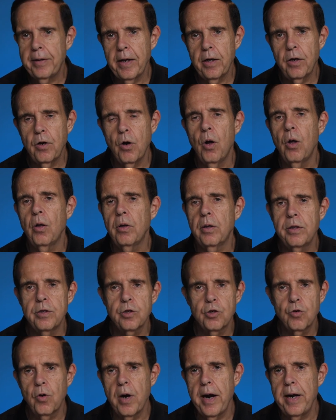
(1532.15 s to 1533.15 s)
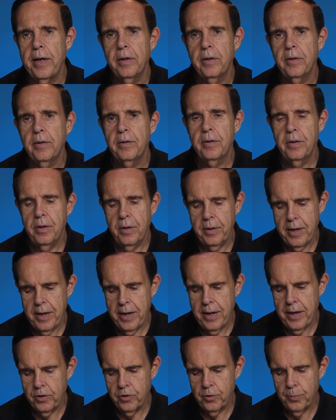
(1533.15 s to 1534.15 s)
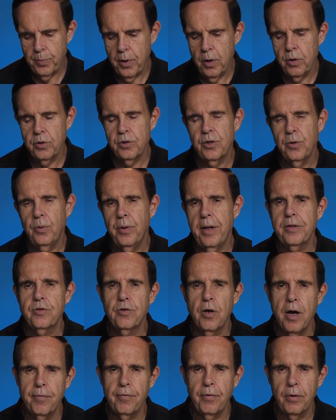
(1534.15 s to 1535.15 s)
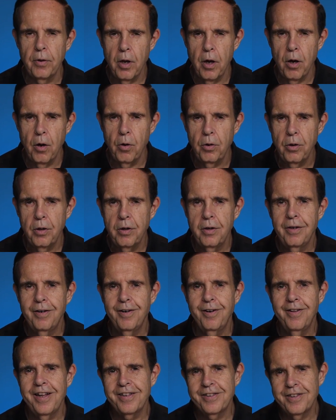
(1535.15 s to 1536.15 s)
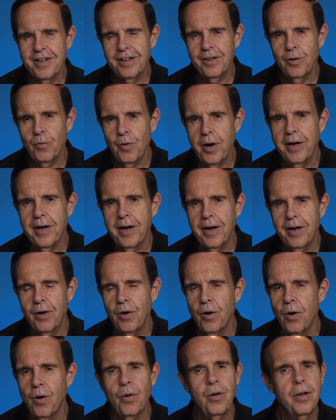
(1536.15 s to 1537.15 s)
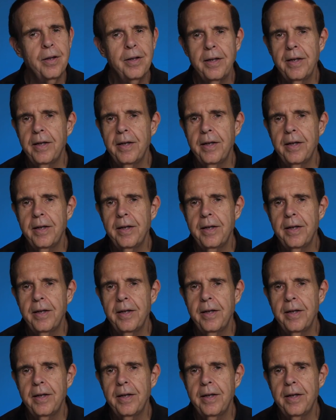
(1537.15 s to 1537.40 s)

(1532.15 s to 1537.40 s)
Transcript: That goal is great, okay? As opposed to, well, that's awful low, or that's not the right kind of goal.